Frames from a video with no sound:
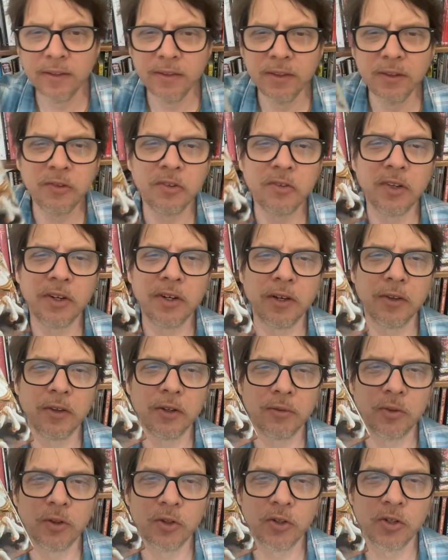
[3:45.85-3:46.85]
This is
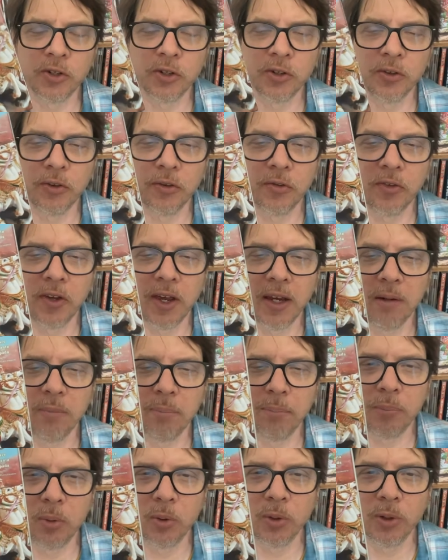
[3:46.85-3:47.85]
another version of the
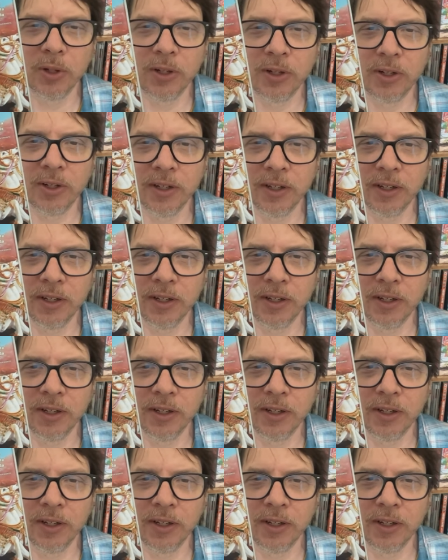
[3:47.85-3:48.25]
same book.